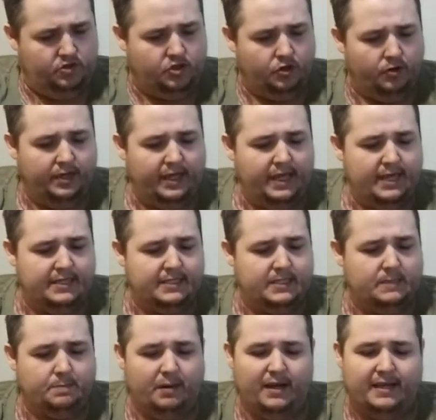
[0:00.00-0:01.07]
Jerky and
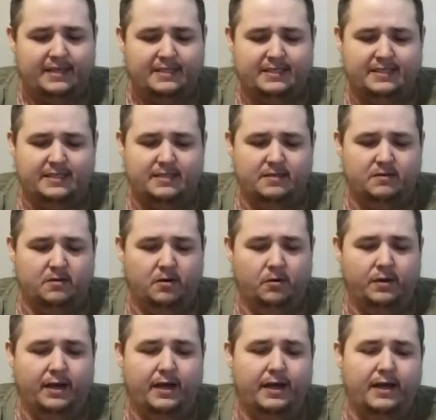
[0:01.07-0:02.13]
Spice.
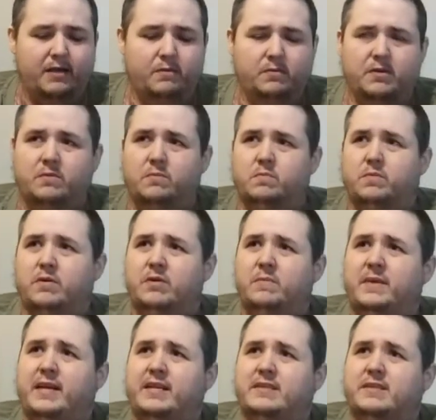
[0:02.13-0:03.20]
Okay, did, where
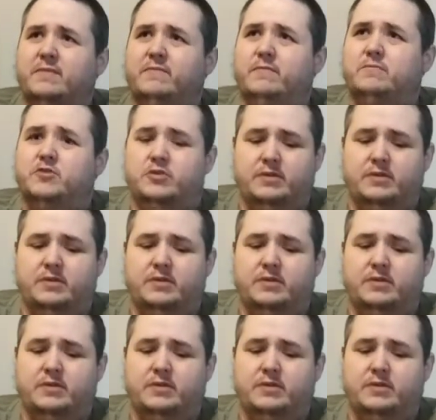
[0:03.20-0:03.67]
did we get something from